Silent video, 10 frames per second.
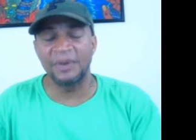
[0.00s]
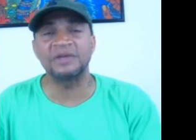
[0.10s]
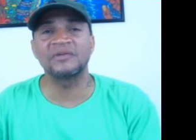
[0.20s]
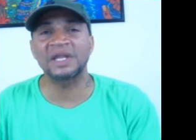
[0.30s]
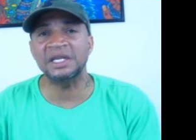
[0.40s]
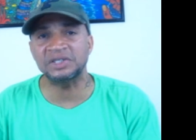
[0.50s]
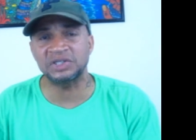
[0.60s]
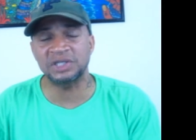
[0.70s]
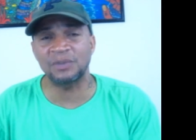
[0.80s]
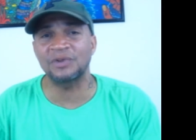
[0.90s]
but in
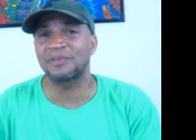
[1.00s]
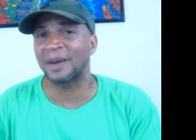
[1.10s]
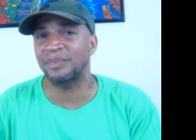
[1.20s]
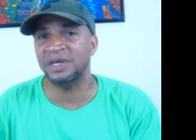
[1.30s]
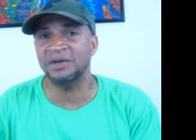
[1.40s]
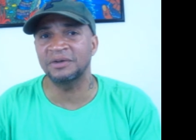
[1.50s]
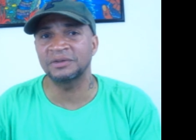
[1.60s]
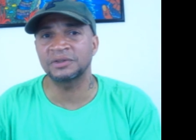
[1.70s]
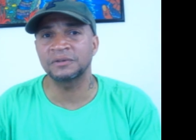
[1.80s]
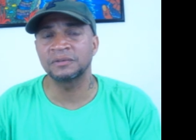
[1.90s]
relationship with my
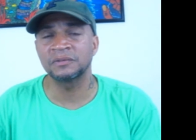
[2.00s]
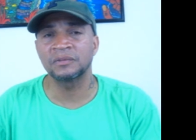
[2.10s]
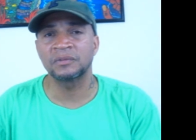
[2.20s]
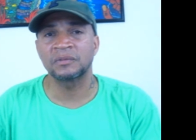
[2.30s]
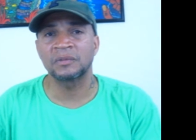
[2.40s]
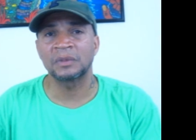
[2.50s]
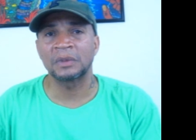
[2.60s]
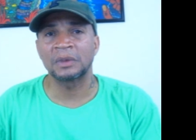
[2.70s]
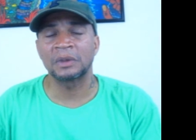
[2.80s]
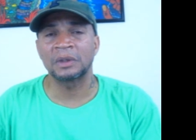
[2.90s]
peers.
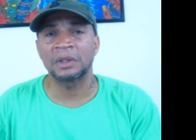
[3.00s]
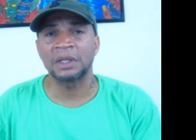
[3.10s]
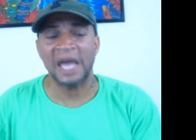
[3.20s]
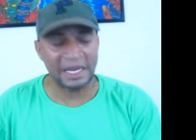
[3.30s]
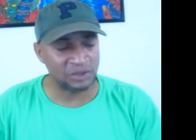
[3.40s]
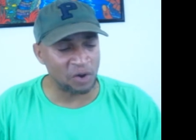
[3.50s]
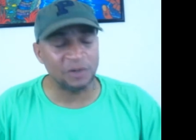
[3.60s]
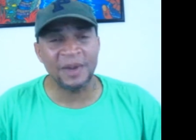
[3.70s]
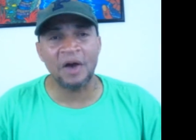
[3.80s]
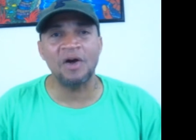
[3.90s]
I
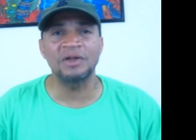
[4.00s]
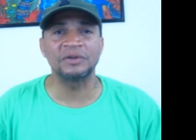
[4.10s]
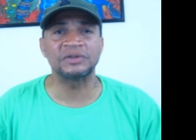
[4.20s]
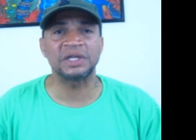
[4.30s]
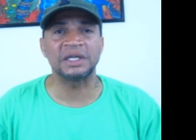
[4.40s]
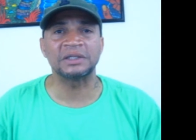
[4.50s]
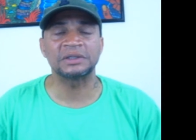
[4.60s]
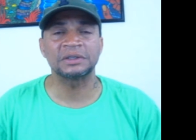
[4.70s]
talked about all those things.